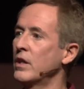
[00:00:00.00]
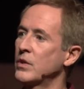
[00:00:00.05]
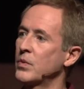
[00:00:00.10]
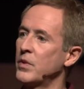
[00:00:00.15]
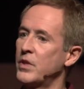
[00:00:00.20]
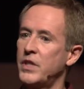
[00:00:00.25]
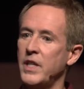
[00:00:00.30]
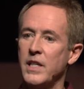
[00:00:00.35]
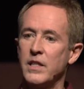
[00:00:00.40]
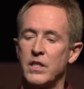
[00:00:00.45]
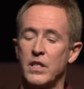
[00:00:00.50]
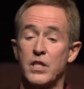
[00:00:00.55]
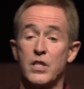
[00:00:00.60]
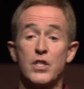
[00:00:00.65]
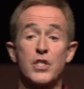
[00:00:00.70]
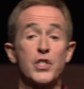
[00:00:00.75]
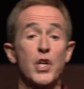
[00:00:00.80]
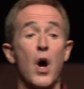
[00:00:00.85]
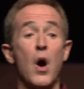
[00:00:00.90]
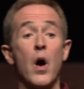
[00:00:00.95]
years with Jesus
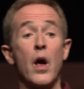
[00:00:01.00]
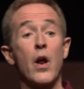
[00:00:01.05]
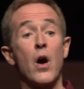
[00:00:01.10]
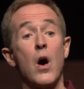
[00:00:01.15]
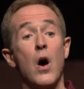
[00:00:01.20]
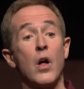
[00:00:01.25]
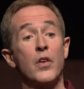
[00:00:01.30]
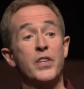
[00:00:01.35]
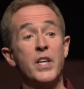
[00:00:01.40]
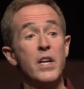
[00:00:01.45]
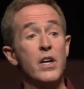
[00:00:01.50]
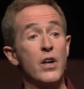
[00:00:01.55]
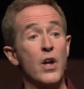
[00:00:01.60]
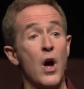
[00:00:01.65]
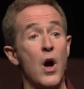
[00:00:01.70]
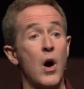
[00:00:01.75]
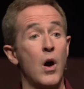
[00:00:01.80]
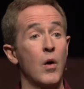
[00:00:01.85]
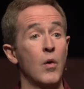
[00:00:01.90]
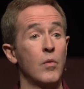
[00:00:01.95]
and saw it all, did it
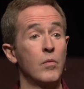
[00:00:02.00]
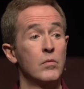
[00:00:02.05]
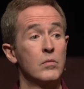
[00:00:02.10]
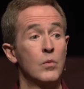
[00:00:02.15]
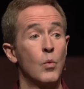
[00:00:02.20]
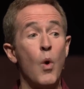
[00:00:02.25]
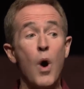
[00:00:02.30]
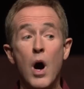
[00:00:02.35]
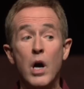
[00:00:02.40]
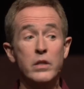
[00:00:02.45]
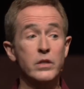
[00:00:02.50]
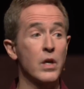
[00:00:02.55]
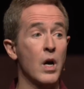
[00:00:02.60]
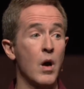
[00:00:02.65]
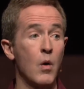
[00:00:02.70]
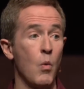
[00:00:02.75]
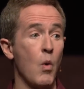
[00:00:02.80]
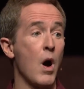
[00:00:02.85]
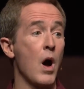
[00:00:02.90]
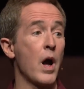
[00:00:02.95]
all, walked
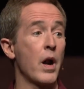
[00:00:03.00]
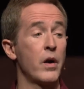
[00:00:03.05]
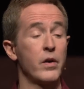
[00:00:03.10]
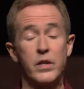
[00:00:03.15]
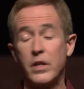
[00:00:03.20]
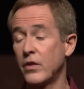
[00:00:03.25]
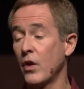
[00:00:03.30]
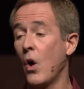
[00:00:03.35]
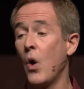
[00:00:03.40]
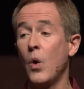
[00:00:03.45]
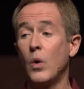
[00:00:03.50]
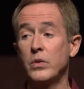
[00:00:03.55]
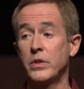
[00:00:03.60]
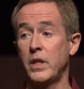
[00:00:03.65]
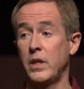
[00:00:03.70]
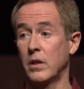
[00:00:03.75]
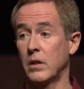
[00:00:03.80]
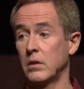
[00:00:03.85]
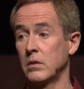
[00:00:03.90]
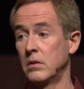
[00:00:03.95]
on water, did the whole
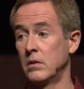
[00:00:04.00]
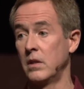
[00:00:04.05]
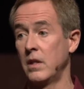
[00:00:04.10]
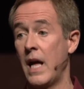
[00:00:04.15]
deal.